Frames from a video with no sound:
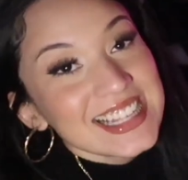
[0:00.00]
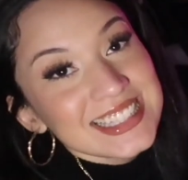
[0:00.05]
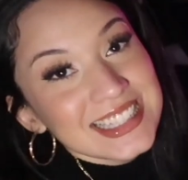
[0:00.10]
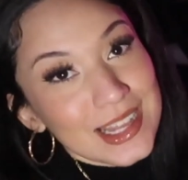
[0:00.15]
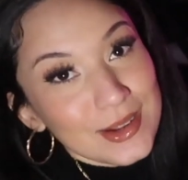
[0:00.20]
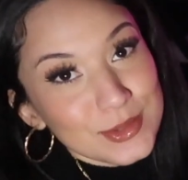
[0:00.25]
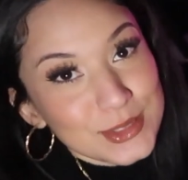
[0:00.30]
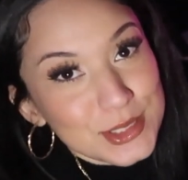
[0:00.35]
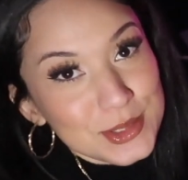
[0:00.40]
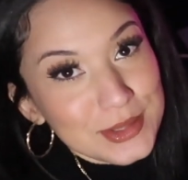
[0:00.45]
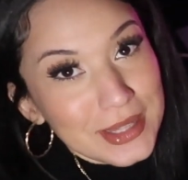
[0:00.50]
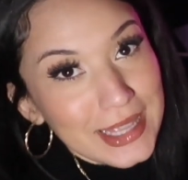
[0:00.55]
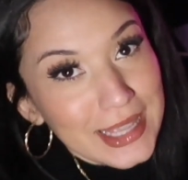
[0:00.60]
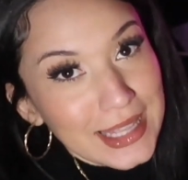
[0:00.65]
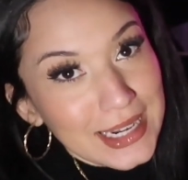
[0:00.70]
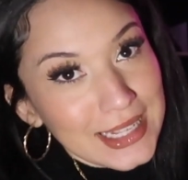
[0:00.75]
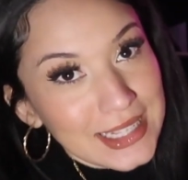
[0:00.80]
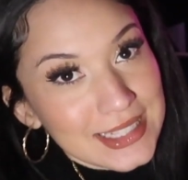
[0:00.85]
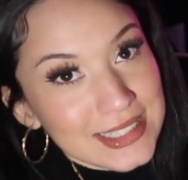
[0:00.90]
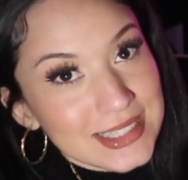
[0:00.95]
Not what you think
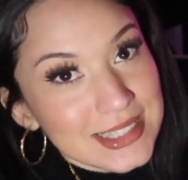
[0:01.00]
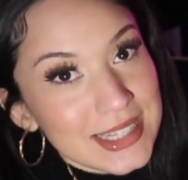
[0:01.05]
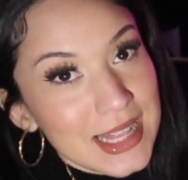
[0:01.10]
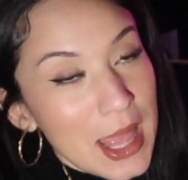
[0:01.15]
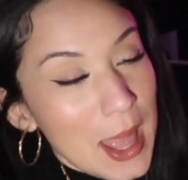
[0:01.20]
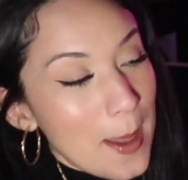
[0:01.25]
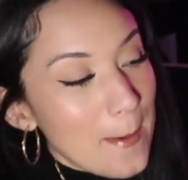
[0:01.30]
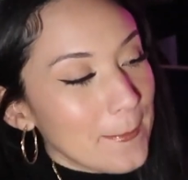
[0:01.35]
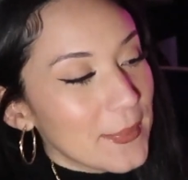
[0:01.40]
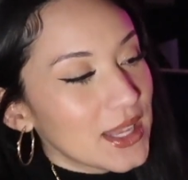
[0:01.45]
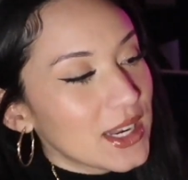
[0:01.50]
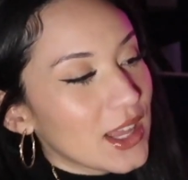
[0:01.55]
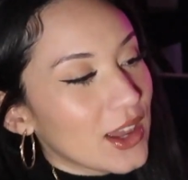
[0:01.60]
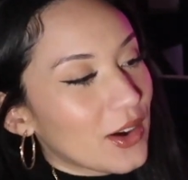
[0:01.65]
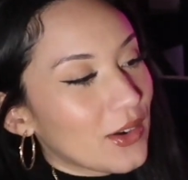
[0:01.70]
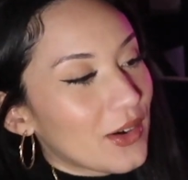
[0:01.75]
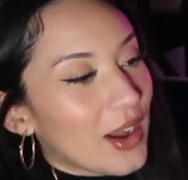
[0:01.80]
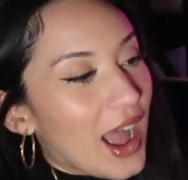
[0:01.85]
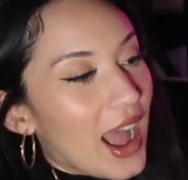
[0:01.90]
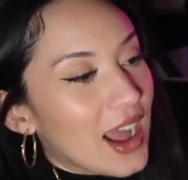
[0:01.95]
it is, but
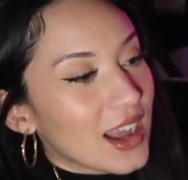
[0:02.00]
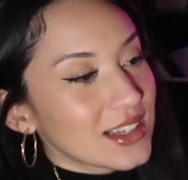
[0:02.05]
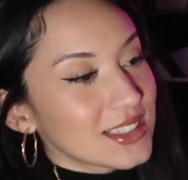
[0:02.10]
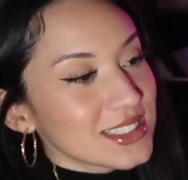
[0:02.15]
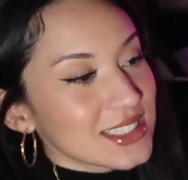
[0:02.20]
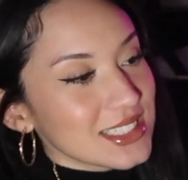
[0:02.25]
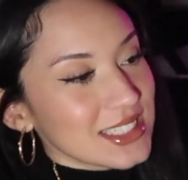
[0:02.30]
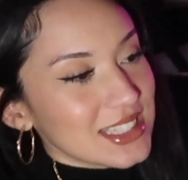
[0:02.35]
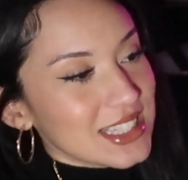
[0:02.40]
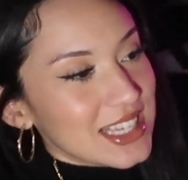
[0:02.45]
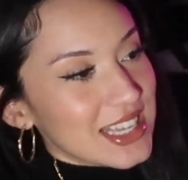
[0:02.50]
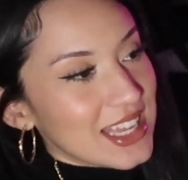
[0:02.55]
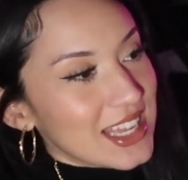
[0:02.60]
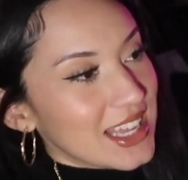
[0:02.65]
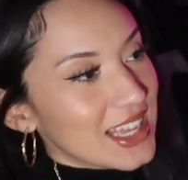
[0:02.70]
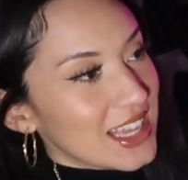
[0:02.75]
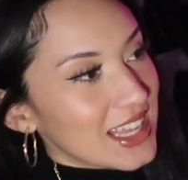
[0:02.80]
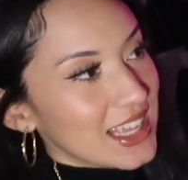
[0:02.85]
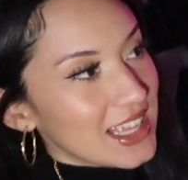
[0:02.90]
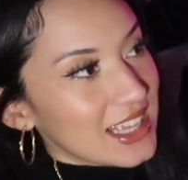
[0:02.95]
no,
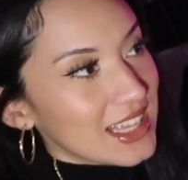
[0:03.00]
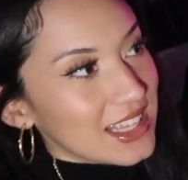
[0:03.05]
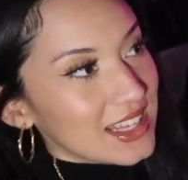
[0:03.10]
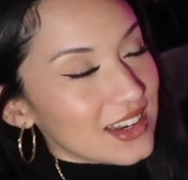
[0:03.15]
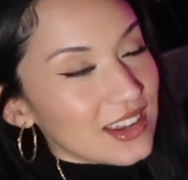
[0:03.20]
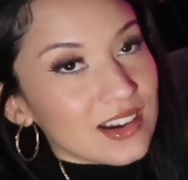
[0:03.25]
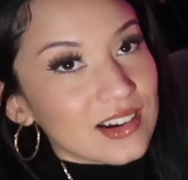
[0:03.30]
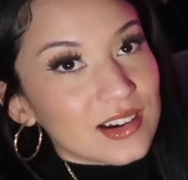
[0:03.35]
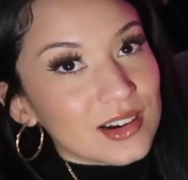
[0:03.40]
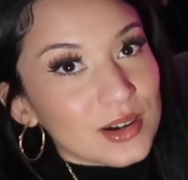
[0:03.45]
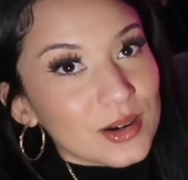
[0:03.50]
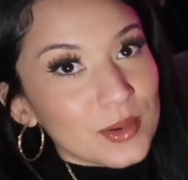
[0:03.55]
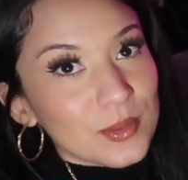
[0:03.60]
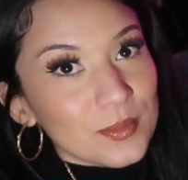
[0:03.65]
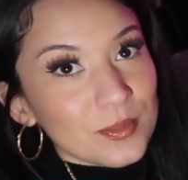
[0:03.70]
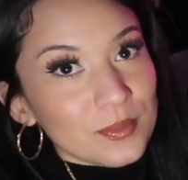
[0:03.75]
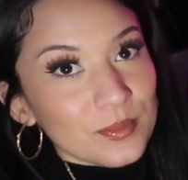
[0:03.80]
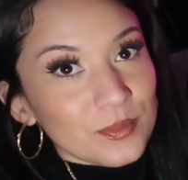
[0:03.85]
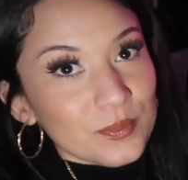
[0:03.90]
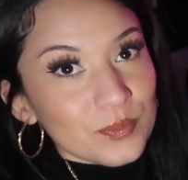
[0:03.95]
actually it
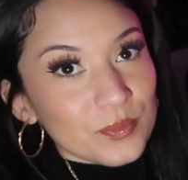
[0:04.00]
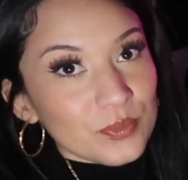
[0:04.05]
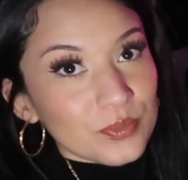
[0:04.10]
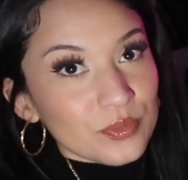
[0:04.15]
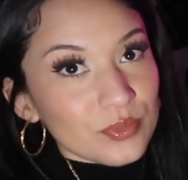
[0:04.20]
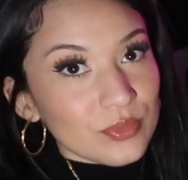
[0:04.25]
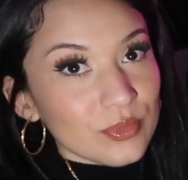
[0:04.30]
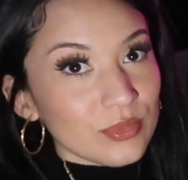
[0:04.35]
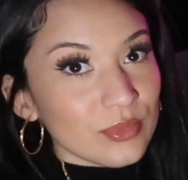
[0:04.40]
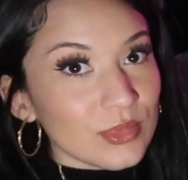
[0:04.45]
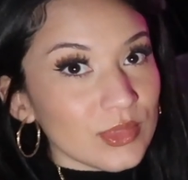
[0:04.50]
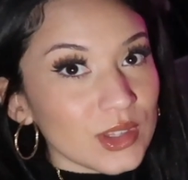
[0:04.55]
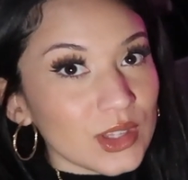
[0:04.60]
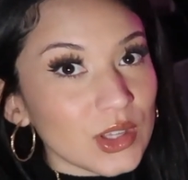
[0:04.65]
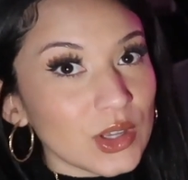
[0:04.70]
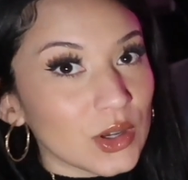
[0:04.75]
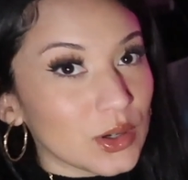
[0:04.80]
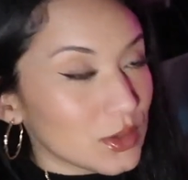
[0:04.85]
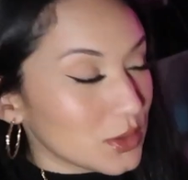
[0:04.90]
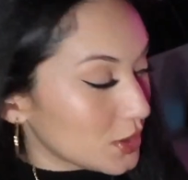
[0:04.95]

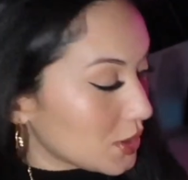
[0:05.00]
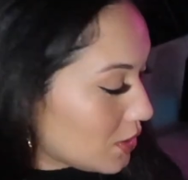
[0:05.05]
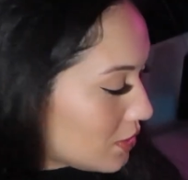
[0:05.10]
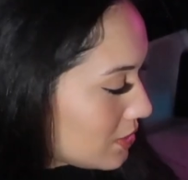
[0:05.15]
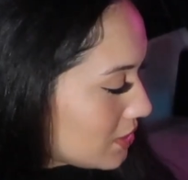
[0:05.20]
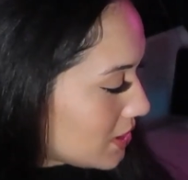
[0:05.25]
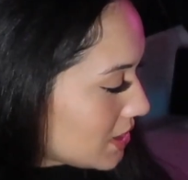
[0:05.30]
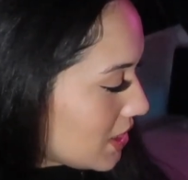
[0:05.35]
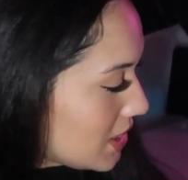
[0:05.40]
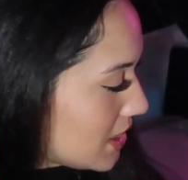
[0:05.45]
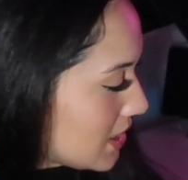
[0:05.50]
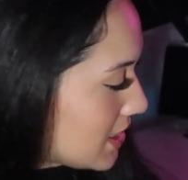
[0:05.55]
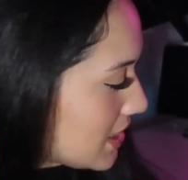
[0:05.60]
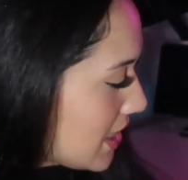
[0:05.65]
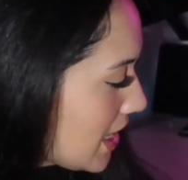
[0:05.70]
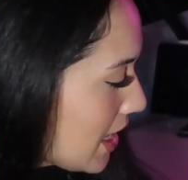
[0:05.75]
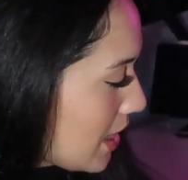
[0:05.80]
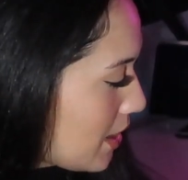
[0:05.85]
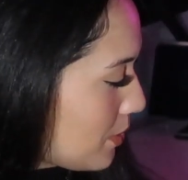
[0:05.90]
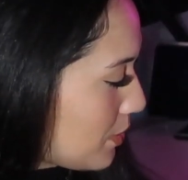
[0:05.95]
goes onto the
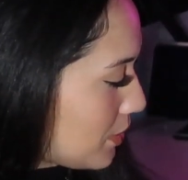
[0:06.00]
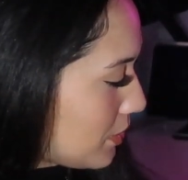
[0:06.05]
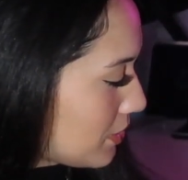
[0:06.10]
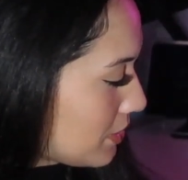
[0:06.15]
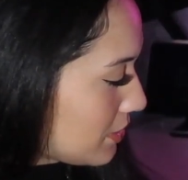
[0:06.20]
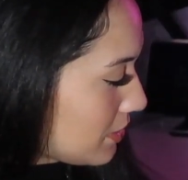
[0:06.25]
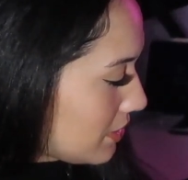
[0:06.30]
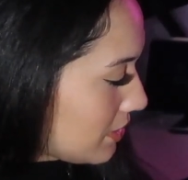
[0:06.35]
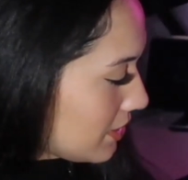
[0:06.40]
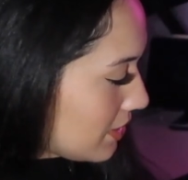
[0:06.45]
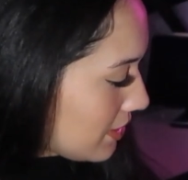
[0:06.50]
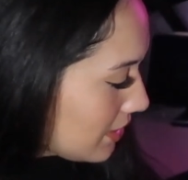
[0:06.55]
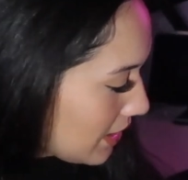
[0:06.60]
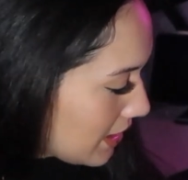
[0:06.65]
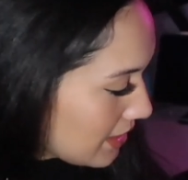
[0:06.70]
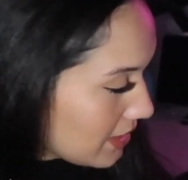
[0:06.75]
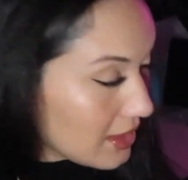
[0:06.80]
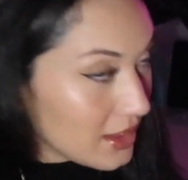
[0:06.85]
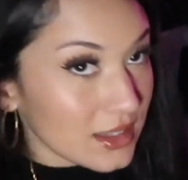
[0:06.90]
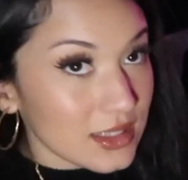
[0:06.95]
table
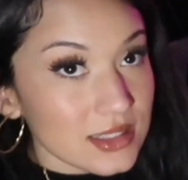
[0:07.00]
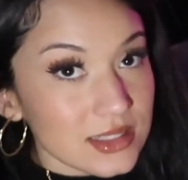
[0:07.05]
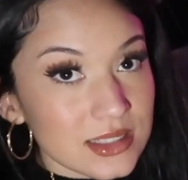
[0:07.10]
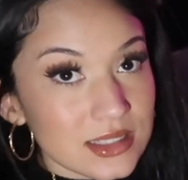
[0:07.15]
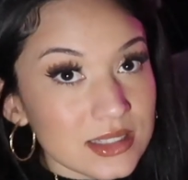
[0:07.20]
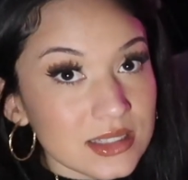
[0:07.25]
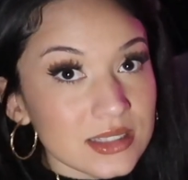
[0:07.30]
like this,